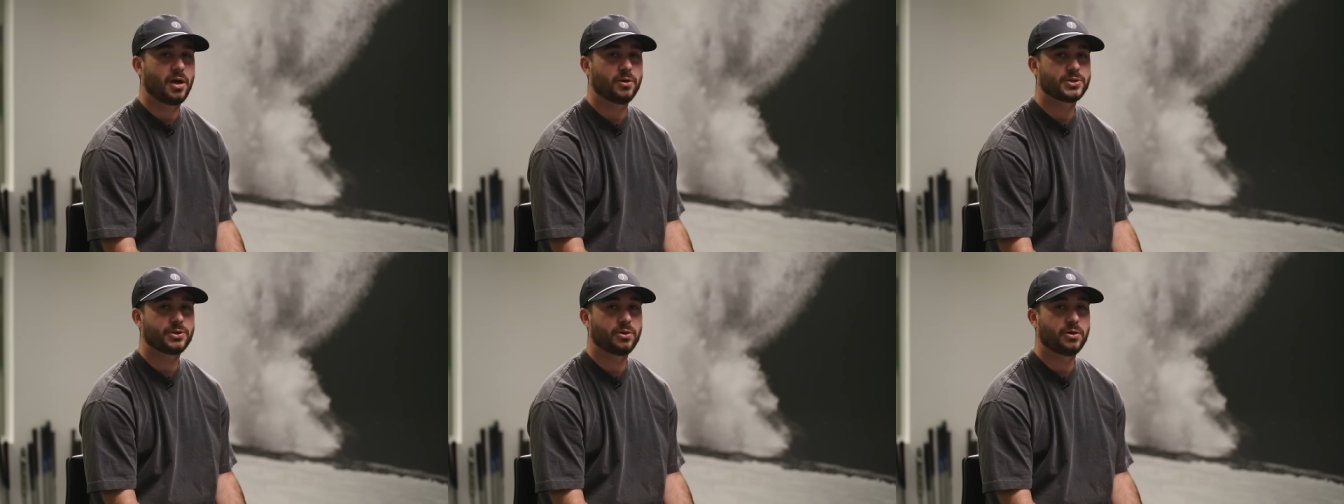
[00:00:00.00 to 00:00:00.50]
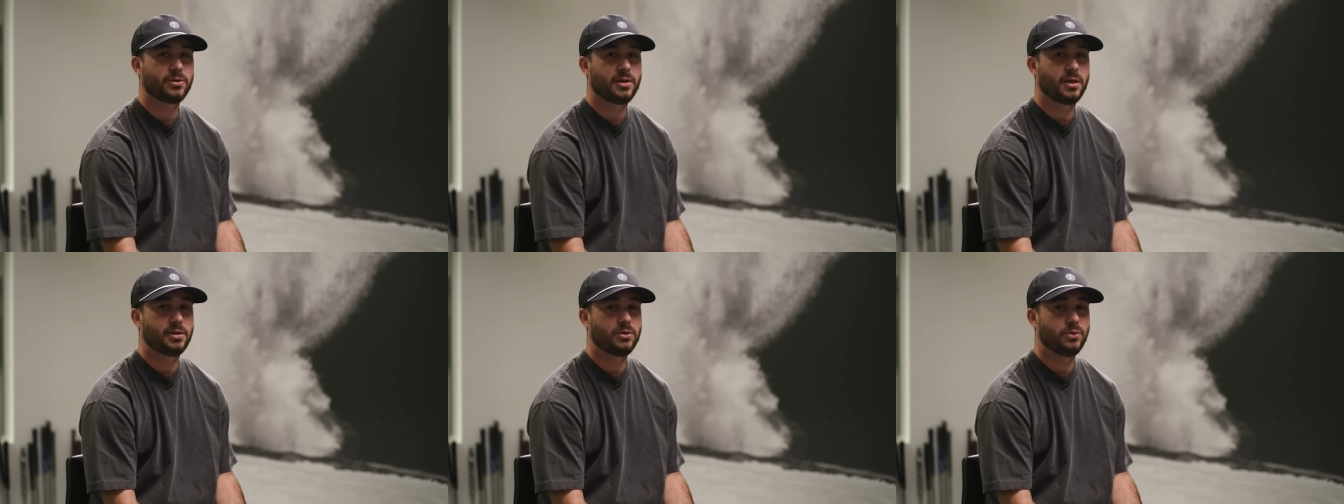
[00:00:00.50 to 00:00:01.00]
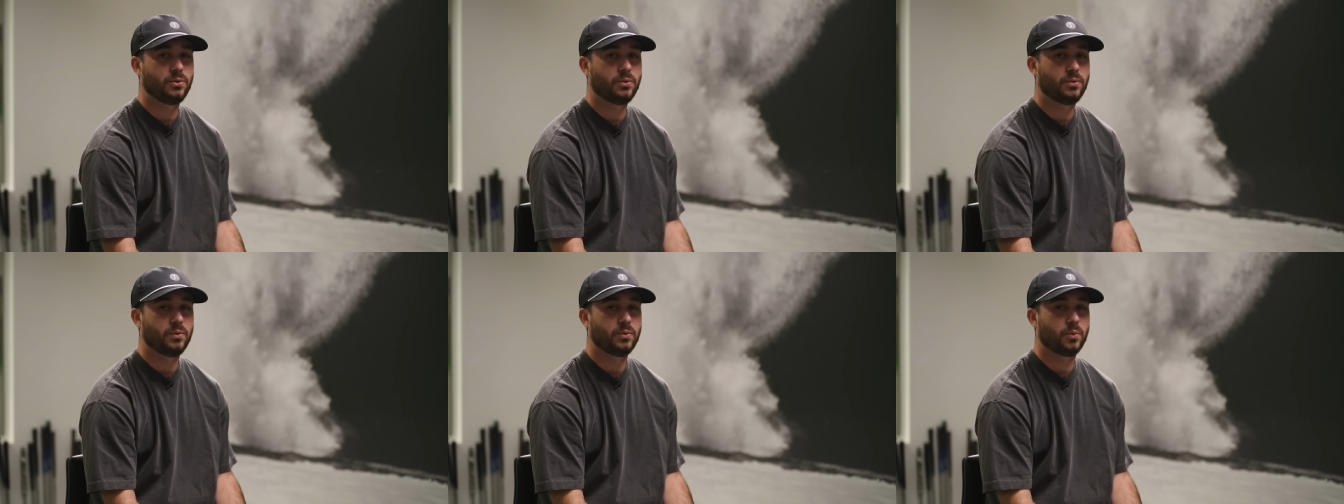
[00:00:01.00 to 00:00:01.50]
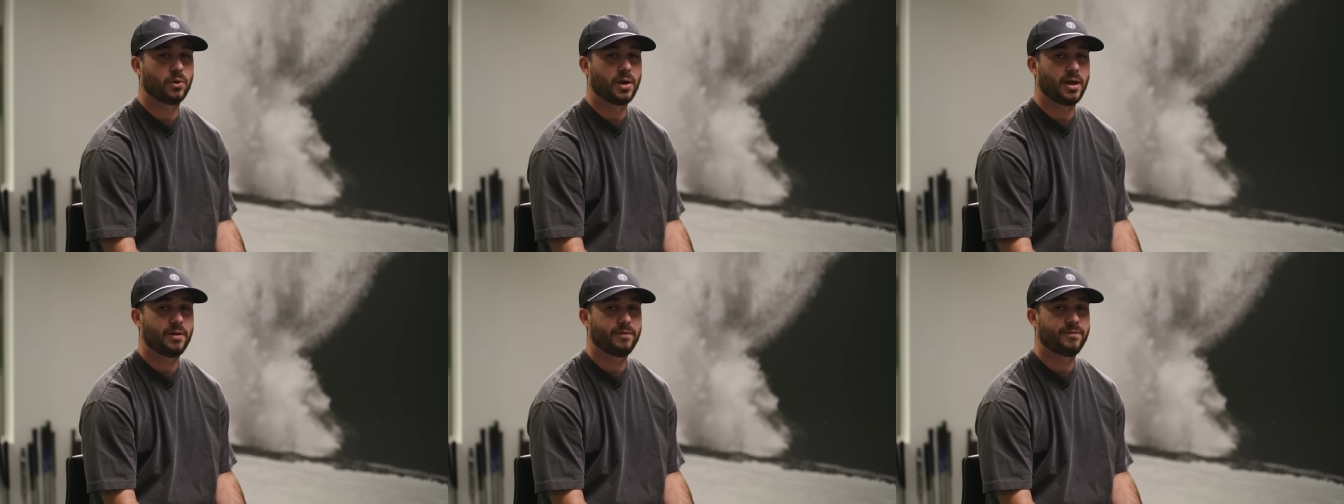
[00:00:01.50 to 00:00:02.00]
I also heard that you were
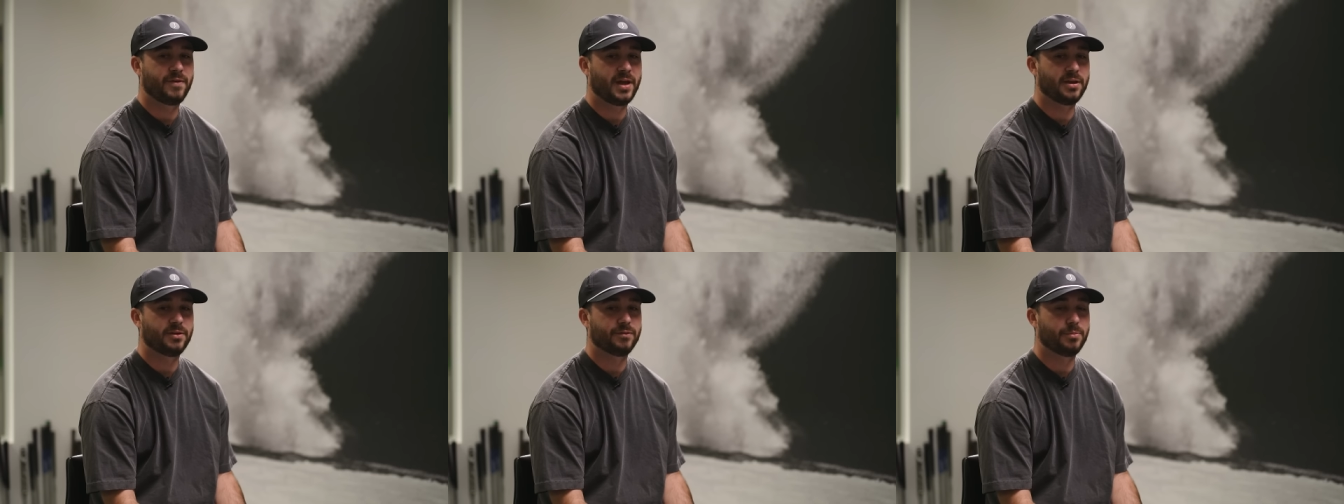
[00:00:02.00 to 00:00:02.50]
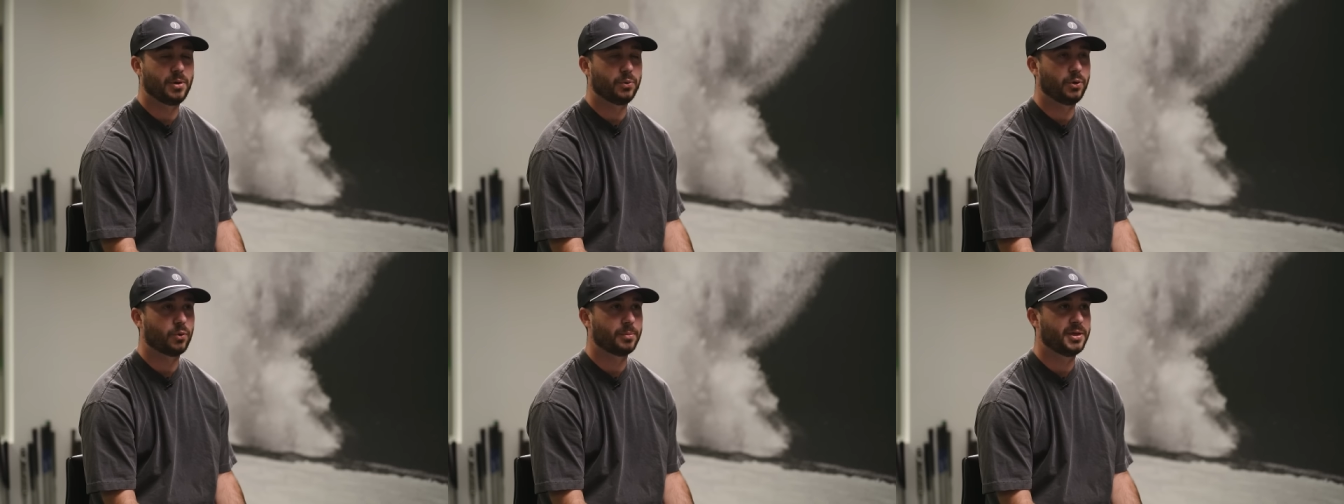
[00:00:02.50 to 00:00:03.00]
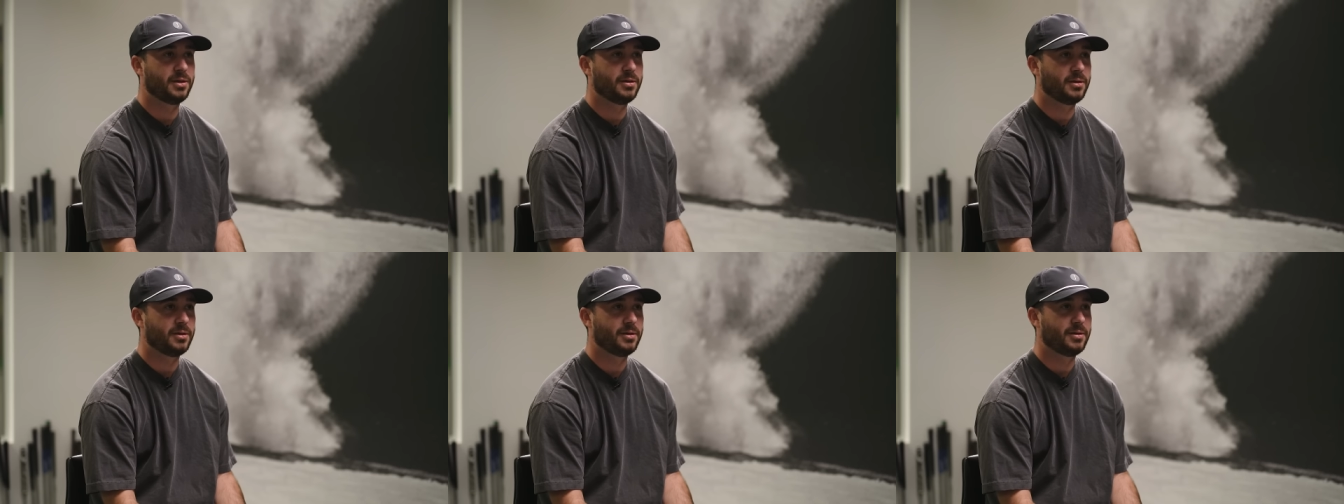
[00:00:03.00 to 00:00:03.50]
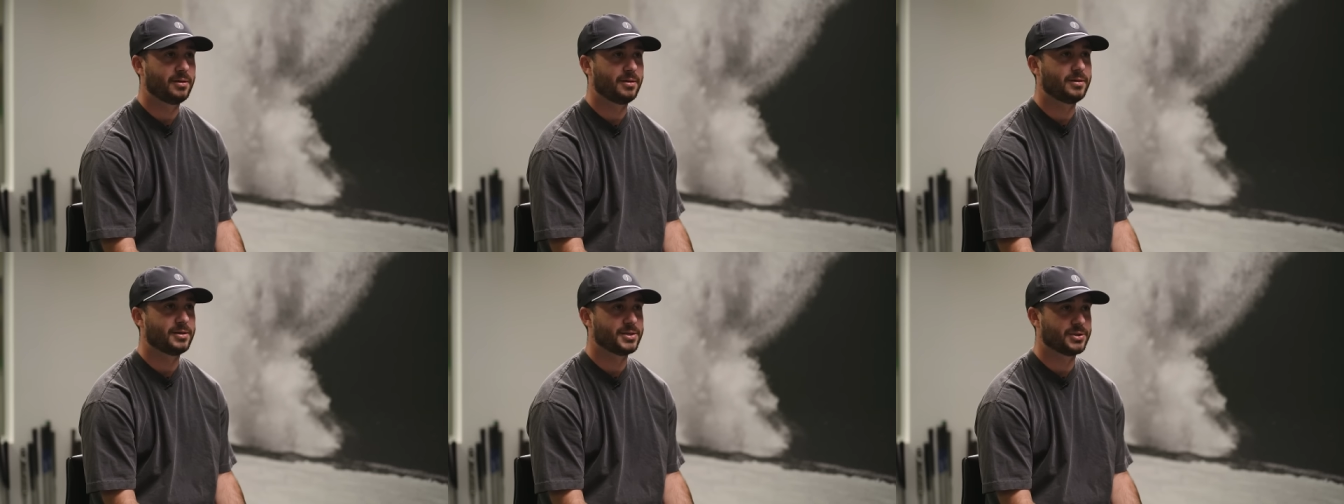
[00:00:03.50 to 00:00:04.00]
a fan of Moe Norman. Mm-hmm.
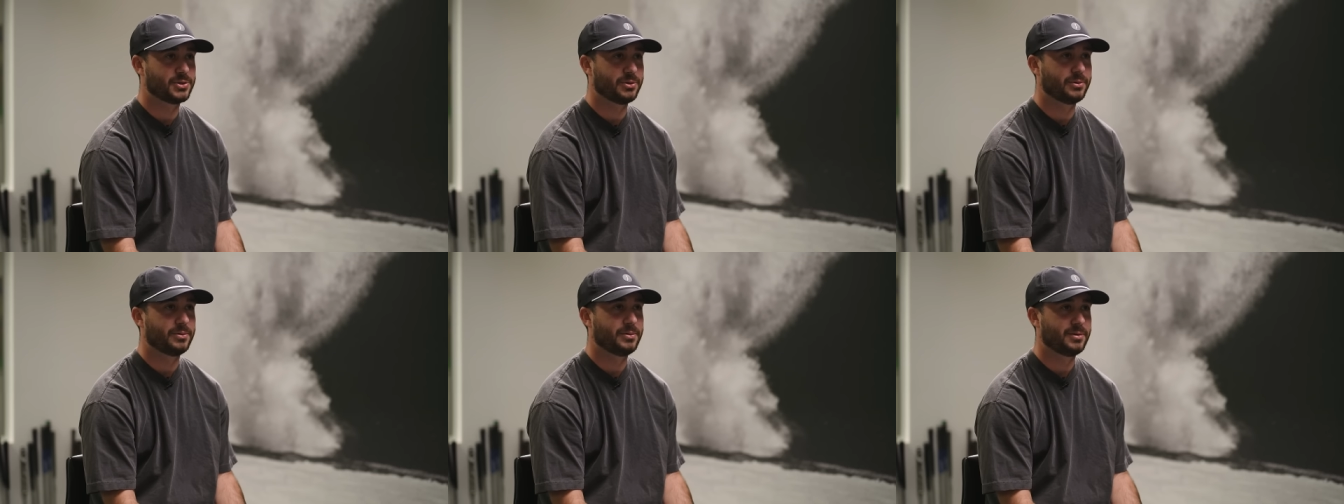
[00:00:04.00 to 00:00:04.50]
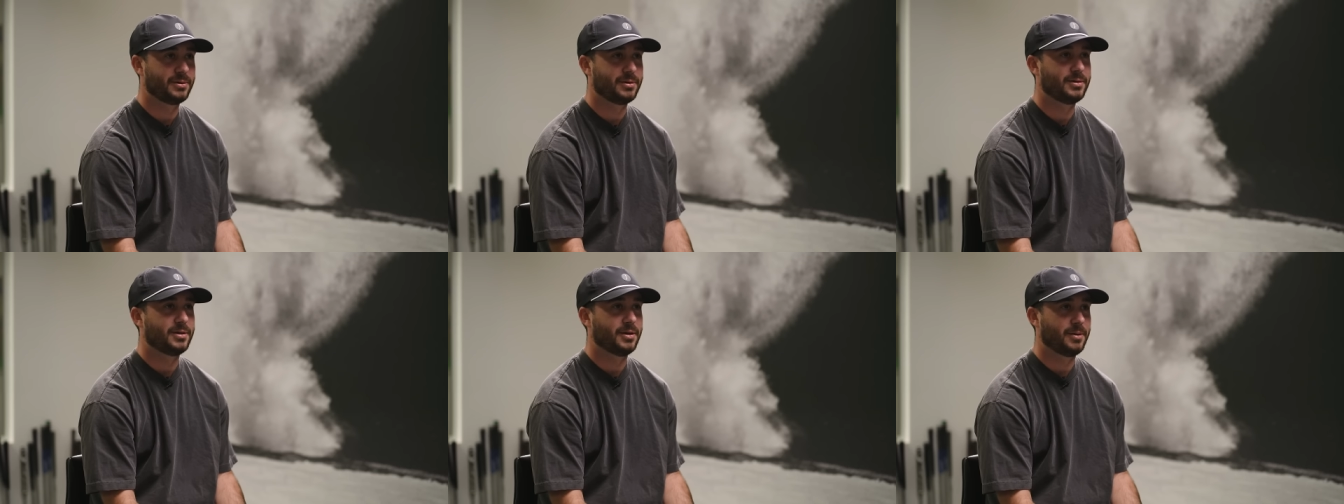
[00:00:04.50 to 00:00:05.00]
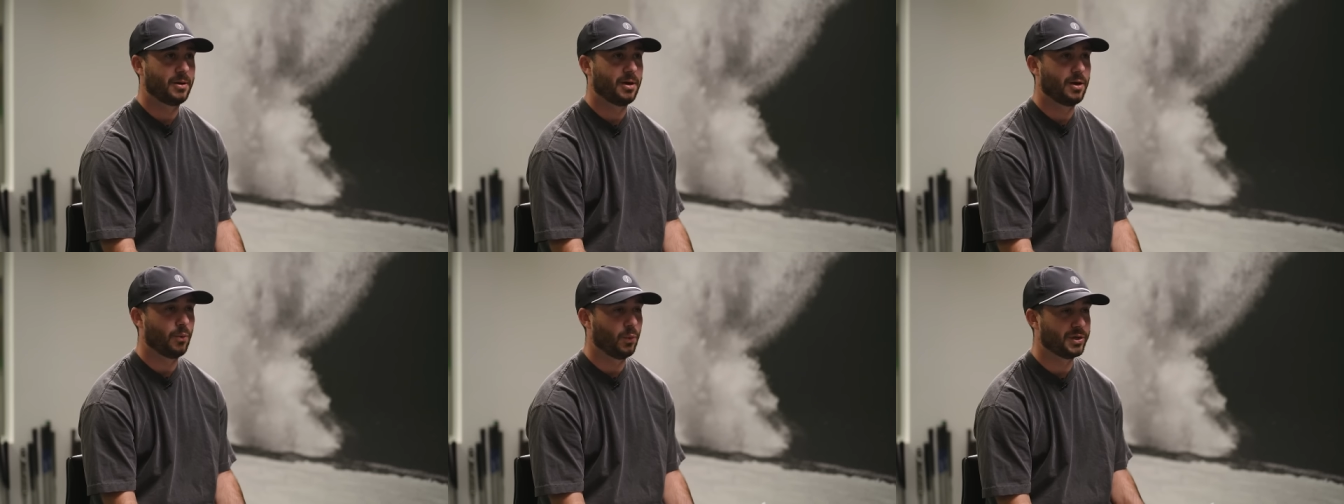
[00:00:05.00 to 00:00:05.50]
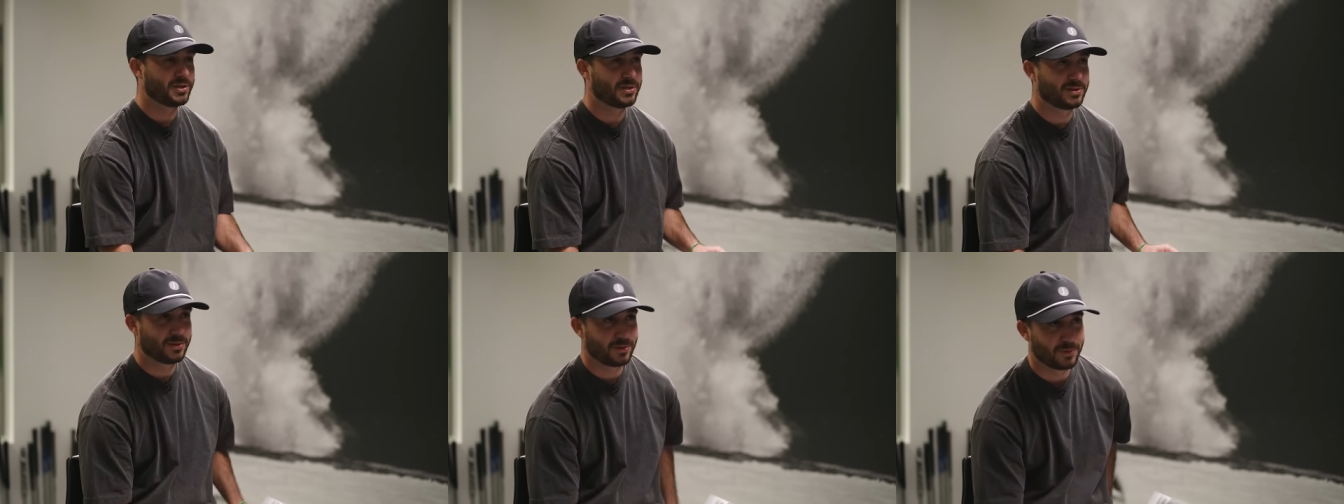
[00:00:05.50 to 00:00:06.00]
Is that true? Yep. Uh,
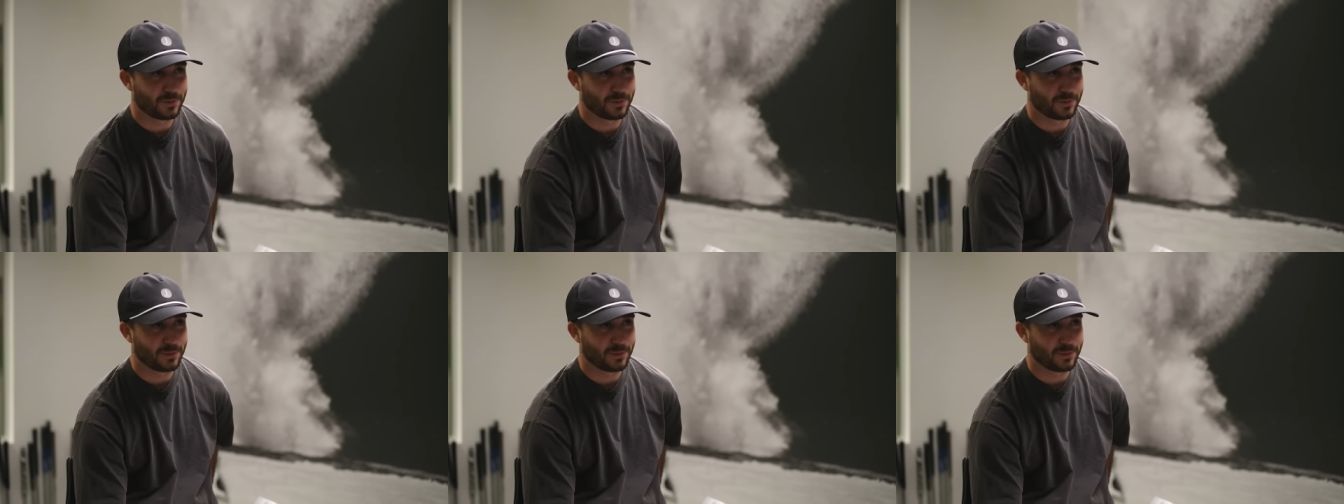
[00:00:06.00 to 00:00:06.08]
what?